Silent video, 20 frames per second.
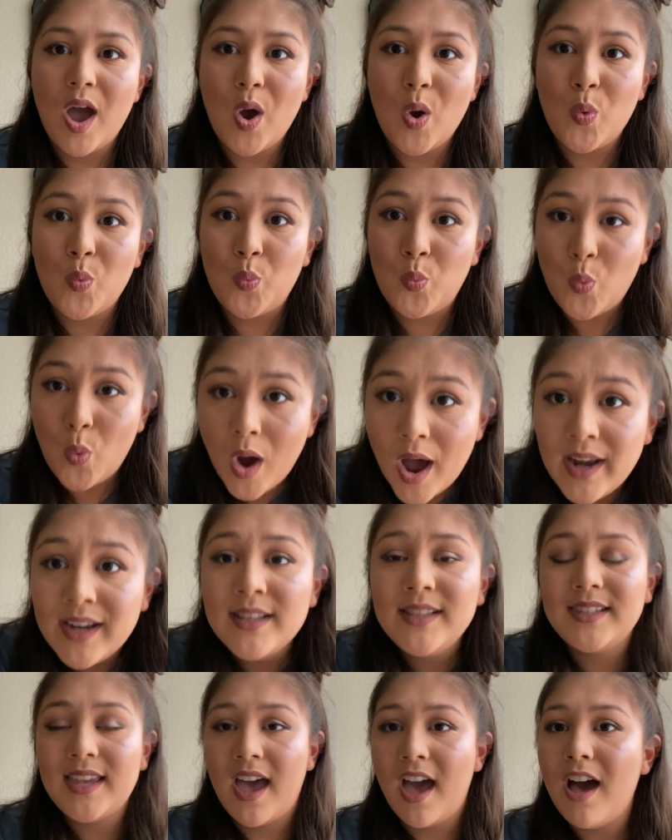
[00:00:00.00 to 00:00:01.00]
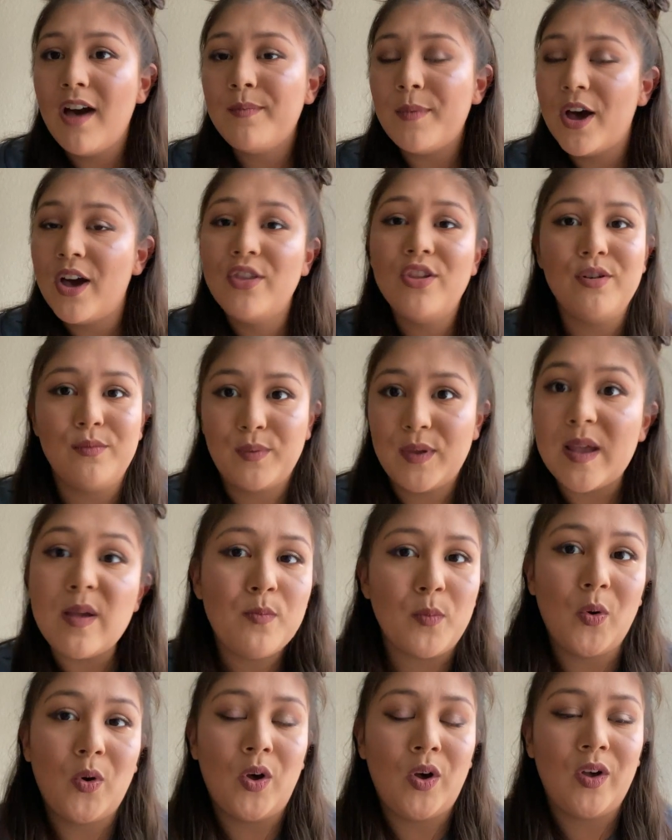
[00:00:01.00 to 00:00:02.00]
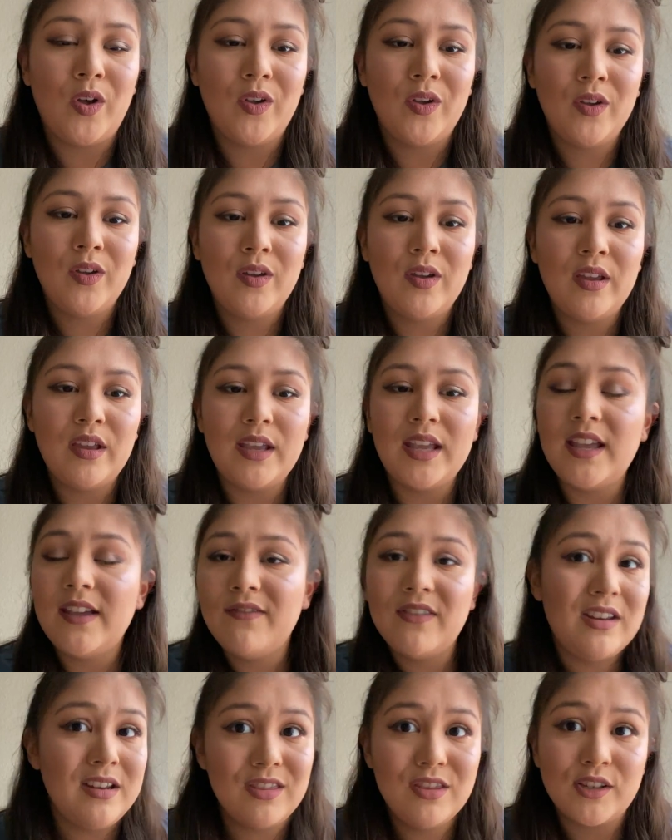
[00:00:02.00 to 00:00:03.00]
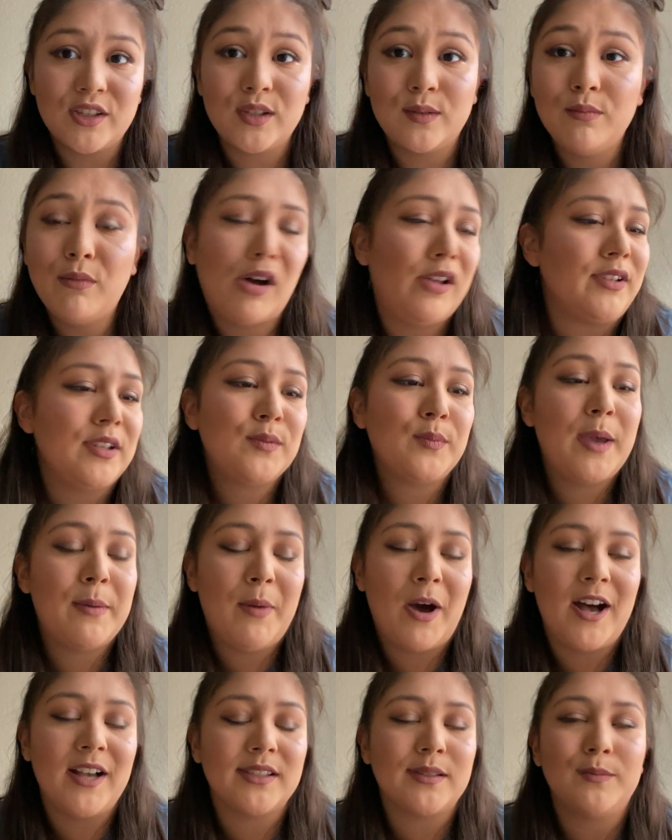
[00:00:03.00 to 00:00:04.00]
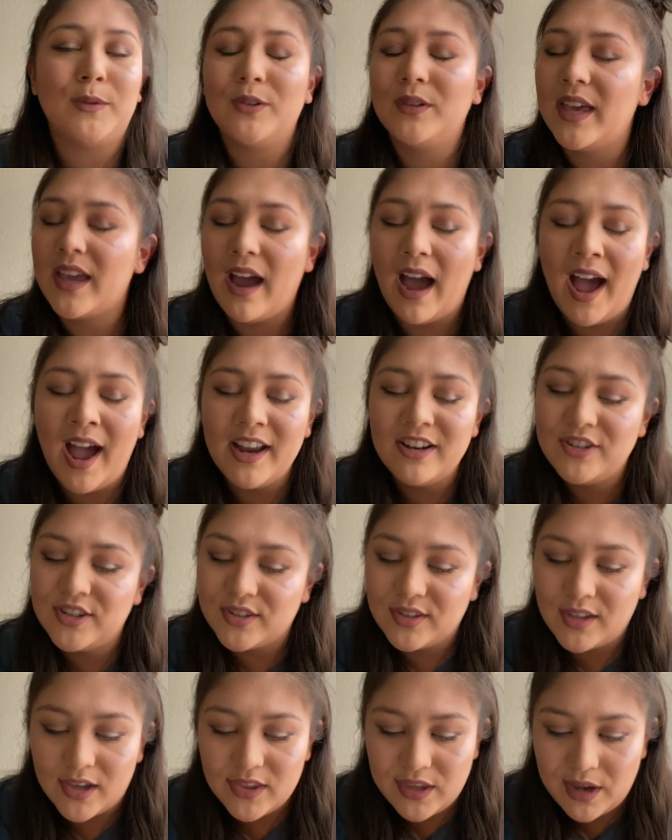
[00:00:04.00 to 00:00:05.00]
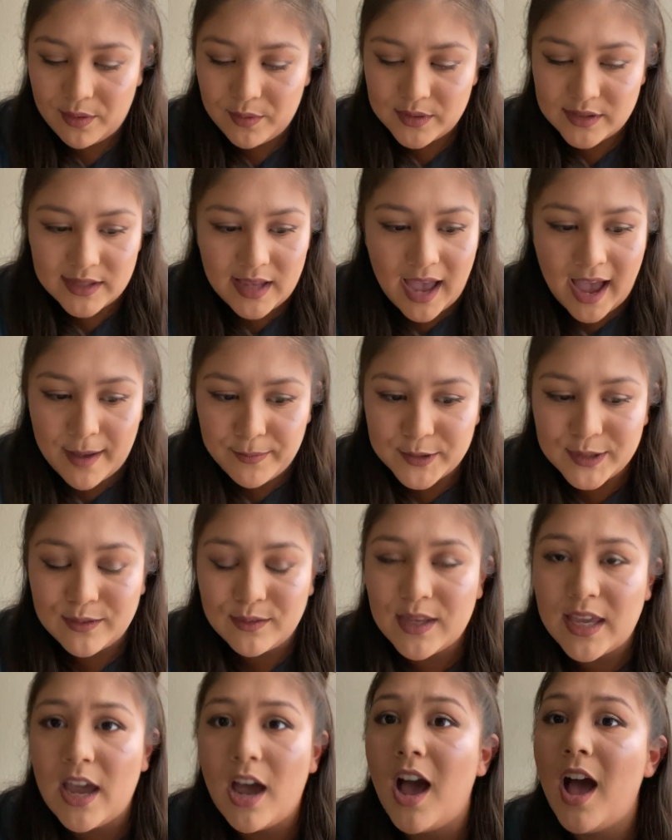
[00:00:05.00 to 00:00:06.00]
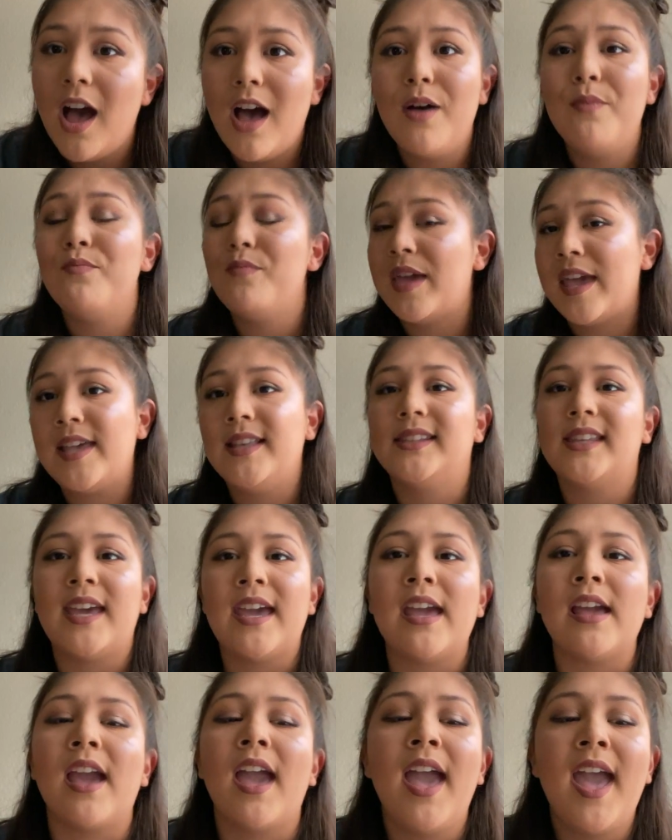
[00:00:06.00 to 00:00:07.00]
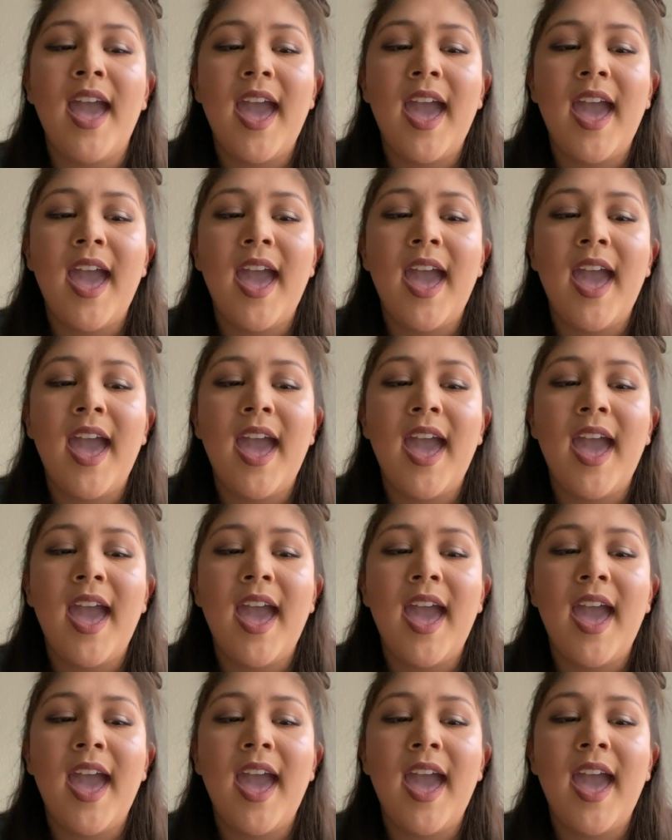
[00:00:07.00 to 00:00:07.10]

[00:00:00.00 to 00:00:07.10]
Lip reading: wanted to help other people, even in the smallest way possible. Like, I just thought that was absolutely amazing.